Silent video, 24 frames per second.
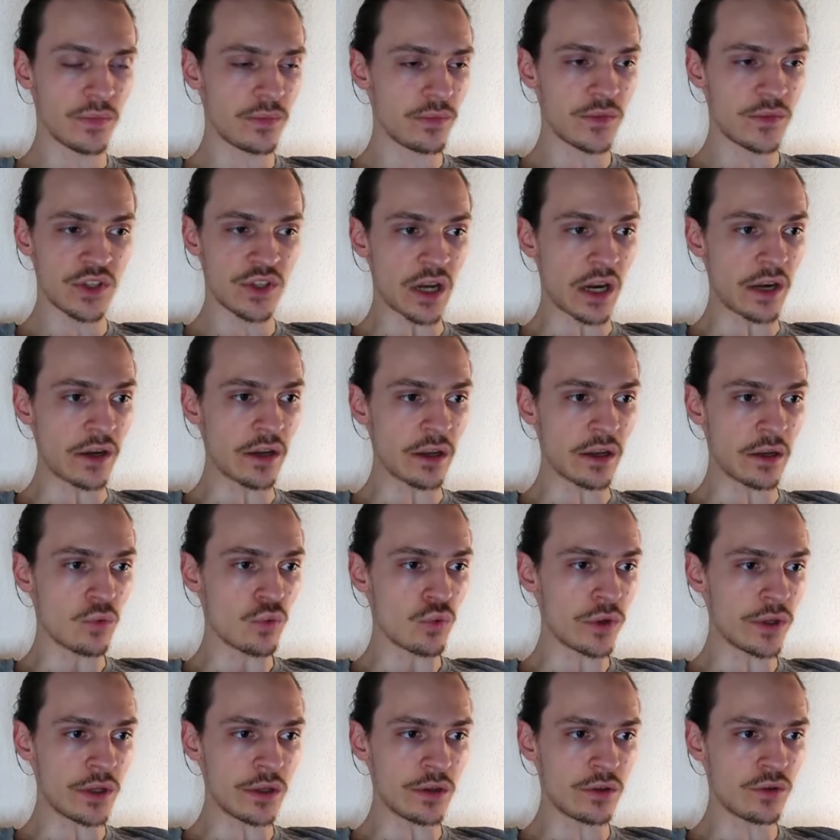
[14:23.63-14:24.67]
starting
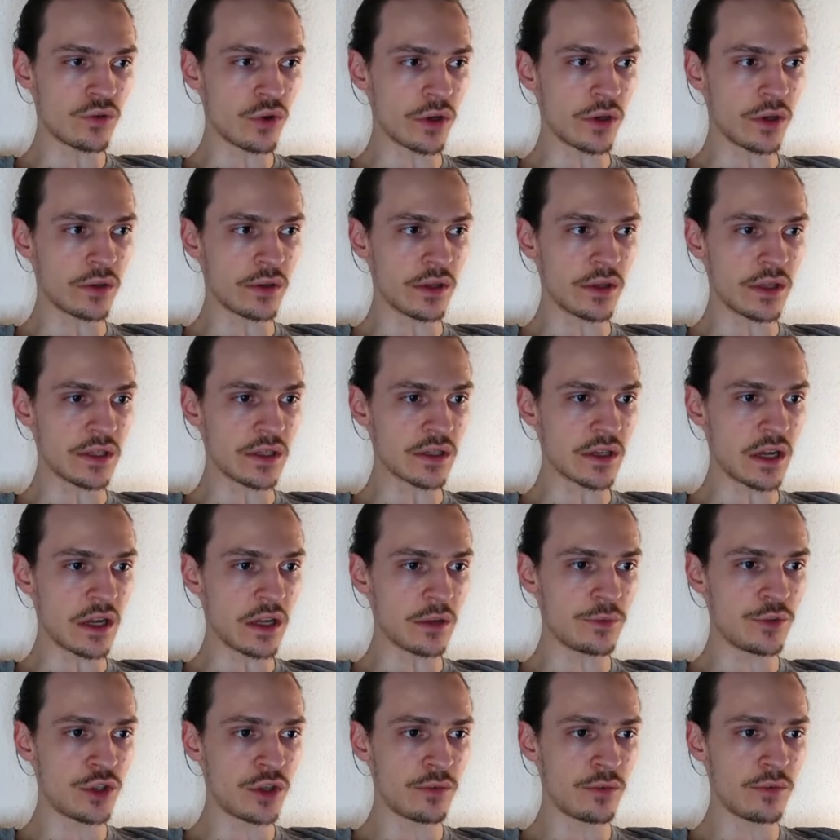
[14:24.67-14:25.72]
with destroying this
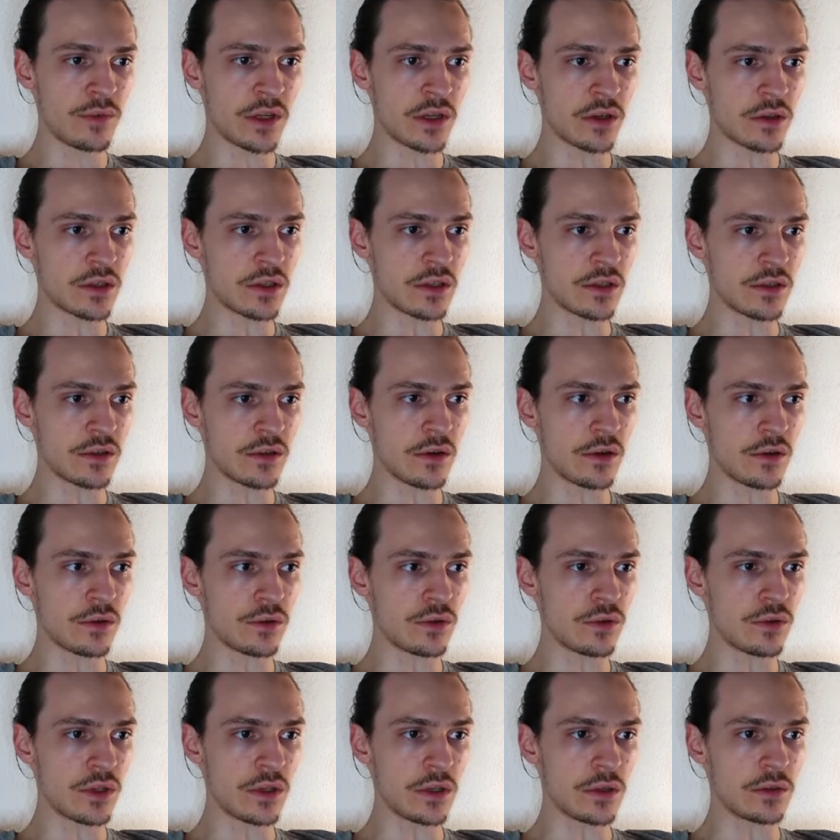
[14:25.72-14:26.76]
sculpture because it's going
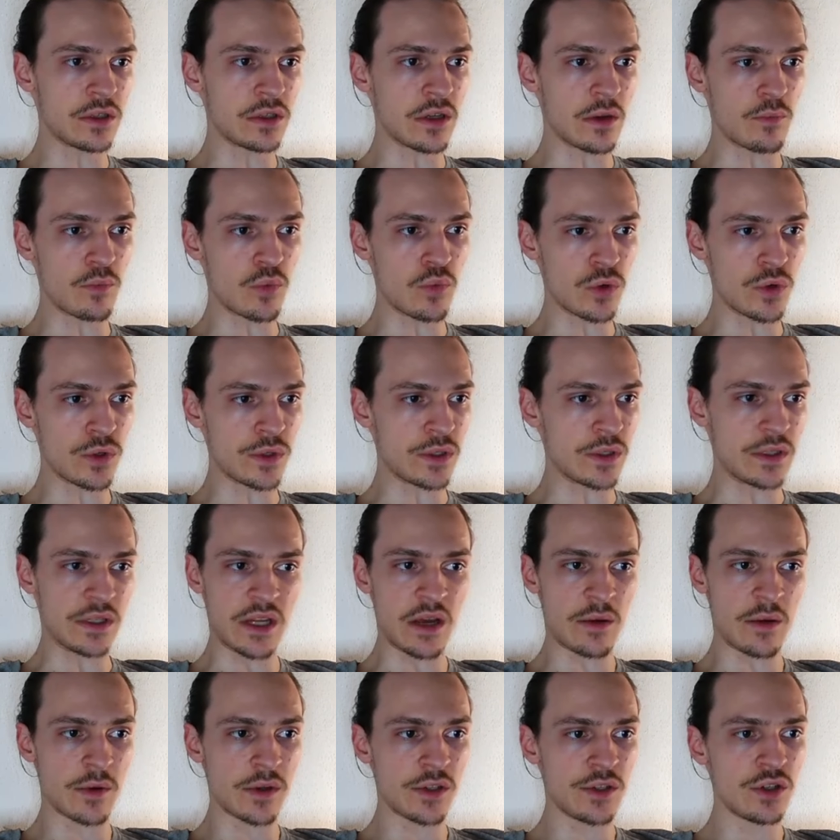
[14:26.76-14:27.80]
to deal some poison
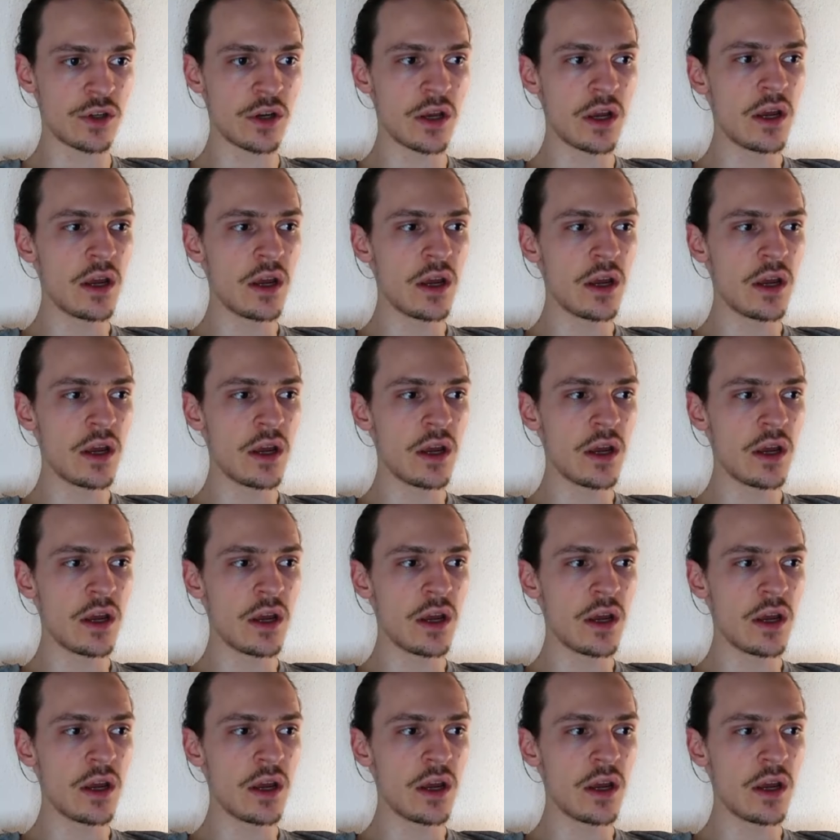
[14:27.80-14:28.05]
damage.